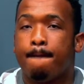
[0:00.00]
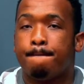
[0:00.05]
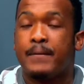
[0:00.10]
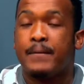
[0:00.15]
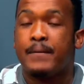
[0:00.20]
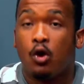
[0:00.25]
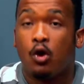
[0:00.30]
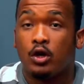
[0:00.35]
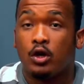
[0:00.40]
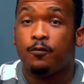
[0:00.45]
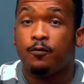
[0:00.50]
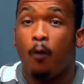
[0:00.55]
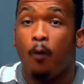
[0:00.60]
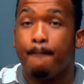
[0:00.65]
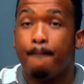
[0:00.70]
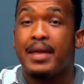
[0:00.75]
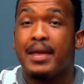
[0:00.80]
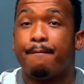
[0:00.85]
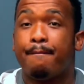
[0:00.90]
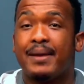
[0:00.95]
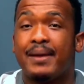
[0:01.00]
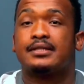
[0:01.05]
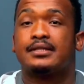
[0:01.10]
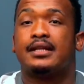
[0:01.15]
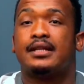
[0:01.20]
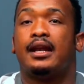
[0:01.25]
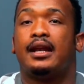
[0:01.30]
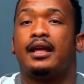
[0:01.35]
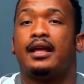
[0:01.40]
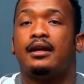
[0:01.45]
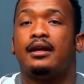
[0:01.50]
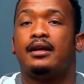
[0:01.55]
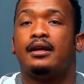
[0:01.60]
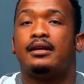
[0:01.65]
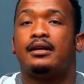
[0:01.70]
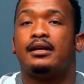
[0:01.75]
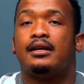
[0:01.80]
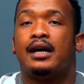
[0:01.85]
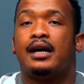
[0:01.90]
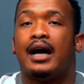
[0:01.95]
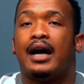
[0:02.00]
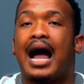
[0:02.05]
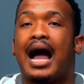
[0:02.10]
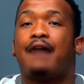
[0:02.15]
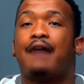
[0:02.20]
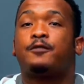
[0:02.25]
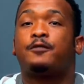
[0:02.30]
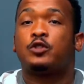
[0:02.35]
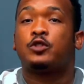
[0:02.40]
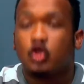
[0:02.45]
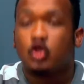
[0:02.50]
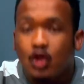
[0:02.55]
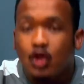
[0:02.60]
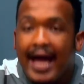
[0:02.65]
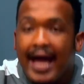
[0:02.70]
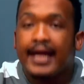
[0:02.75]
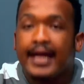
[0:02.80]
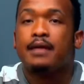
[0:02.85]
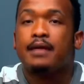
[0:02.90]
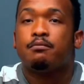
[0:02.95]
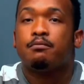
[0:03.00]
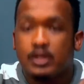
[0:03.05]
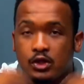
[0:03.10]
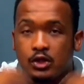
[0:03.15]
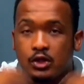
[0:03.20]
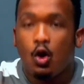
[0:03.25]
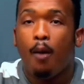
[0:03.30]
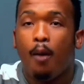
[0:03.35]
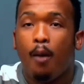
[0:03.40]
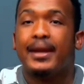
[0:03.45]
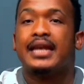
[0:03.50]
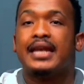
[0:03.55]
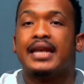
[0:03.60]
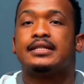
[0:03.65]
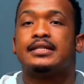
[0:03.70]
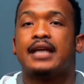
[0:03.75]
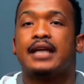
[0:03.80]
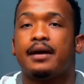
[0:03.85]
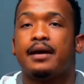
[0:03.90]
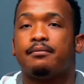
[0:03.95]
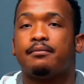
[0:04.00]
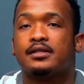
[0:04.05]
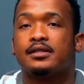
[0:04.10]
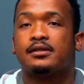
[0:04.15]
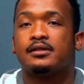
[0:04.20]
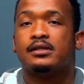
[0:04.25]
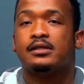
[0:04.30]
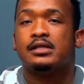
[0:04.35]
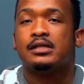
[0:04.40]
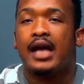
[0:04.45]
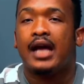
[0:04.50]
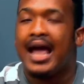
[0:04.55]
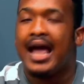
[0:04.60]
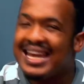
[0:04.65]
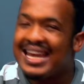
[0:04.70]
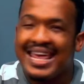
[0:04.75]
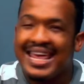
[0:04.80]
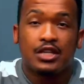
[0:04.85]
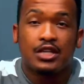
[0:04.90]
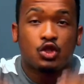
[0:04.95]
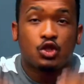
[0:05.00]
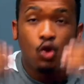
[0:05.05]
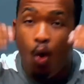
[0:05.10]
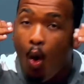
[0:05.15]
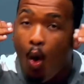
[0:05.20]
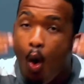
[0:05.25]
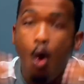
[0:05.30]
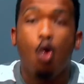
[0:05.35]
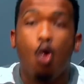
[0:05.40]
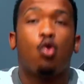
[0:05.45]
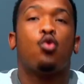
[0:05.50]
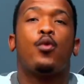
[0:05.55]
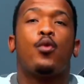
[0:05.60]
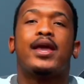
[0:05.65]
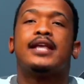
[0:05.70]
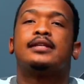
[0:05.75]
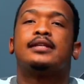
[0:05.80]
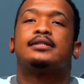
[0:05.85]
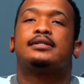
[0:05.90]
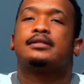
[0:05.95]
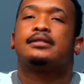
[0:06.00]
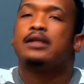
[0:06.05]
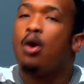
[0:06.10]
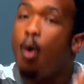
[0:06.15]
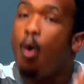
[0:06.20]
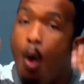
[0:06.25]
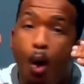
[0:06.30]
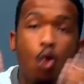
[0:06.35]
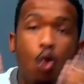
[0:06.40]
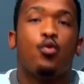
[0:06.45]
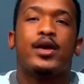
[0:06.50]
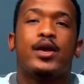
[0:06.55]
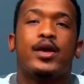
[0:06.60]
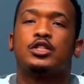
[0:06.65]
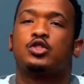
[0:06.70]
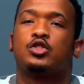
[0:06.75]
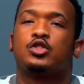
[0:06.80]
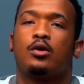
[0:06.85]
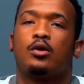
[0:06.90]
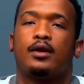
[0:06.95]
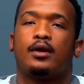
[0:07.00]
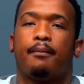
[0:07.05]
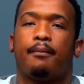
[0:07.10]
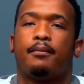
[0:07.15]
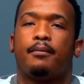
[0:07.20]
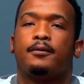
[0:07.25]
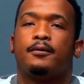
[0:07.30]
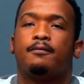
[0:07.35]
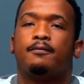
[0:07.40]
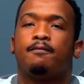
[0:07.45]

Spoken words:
Because for me personally, I've tried him so many times and he has always showed up.